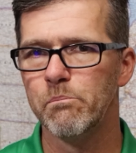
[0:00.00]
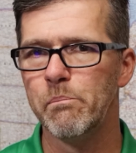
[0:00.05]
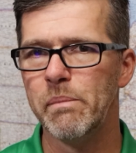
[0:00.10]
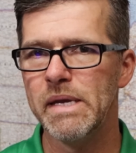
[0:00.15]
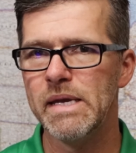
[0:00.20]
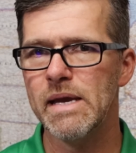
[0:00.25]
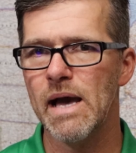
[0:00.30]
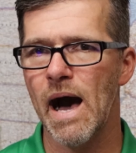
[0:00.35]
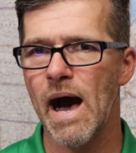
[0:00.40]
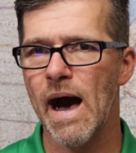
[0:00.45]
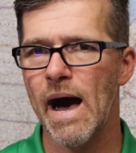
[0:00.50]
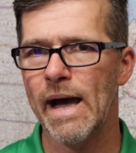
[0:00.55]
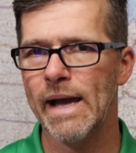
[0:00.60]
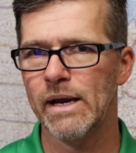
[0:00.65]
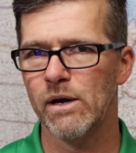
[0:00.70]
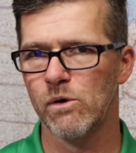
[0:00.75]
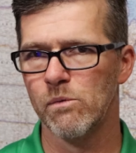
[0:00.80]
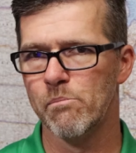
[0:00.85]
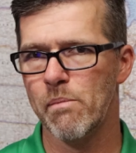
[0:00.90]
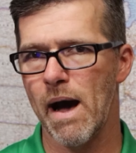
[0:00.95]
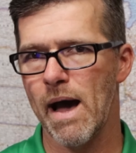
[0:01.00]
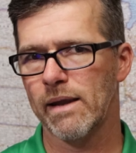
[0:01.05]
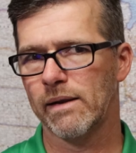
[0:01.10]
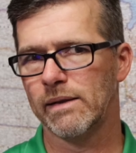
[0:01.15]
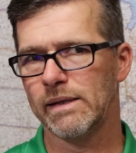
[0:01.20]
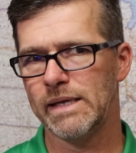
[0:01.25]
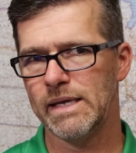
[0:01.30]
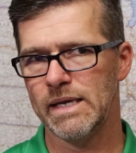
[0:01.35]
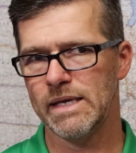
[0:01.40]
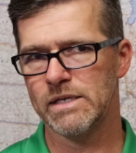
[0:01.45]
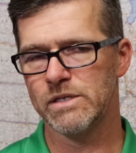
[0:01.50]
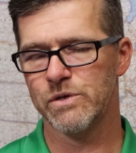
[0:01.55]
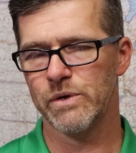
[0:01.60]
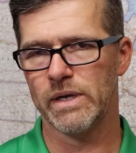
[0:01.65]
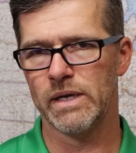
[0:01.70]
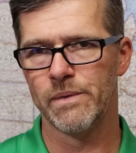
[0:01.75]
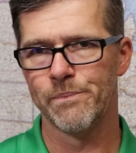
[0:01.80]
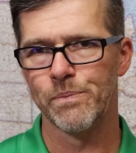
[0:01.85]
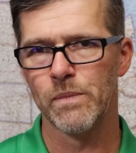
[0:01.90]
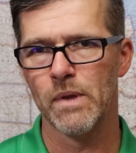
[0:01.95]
BI or bodily injury.